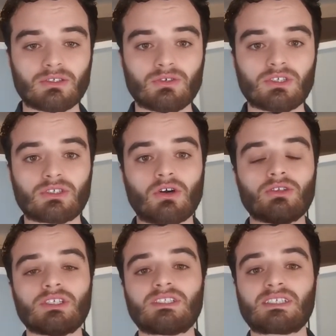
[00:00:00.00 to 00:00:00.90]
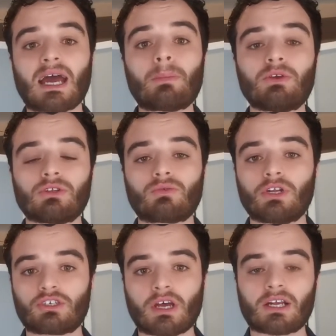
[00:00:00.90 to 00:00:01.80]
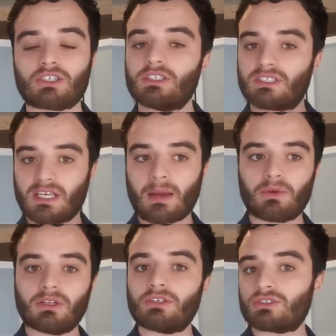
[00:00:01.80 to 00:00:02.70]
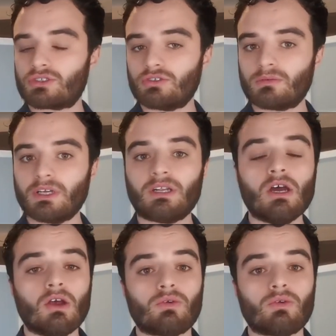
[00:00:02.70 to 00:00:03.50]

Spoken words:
So it's called a scapular retraction. Scapula, your shoulder blade.